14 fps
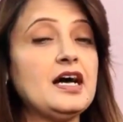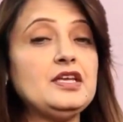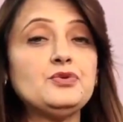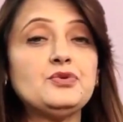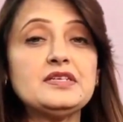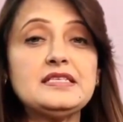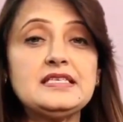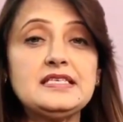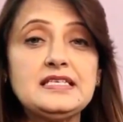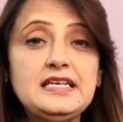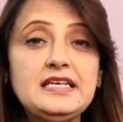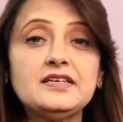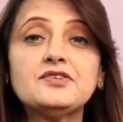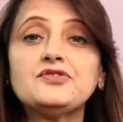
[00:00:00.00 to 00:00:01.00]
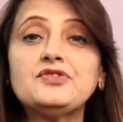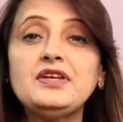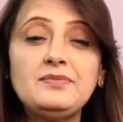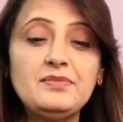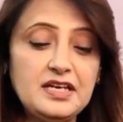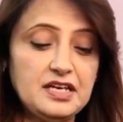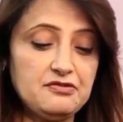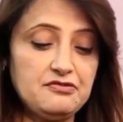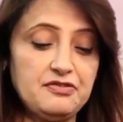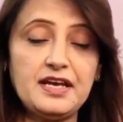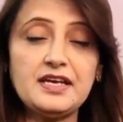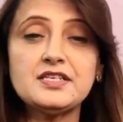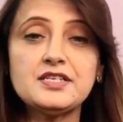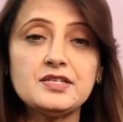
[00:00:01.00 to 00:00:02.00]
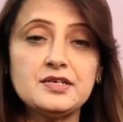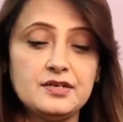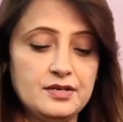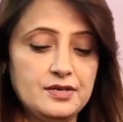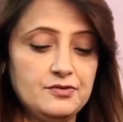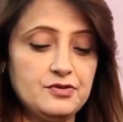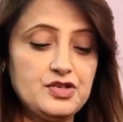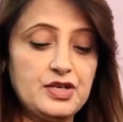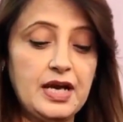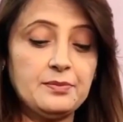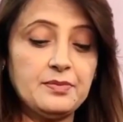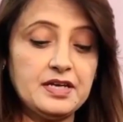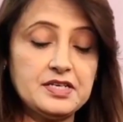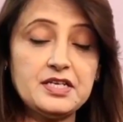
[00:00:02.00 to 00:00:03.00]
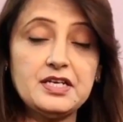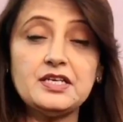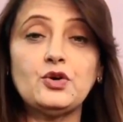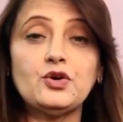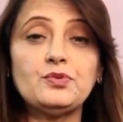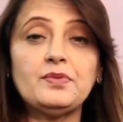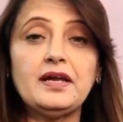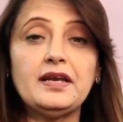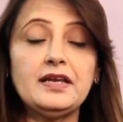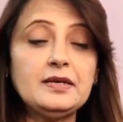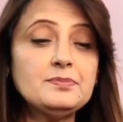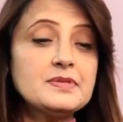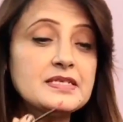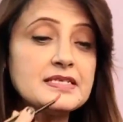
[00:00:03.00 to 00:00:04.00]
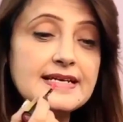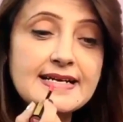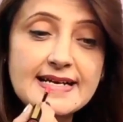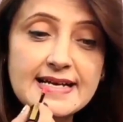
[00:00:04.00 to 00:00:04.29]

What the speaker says: and you can see the creamy effect which I am getting it on my lip.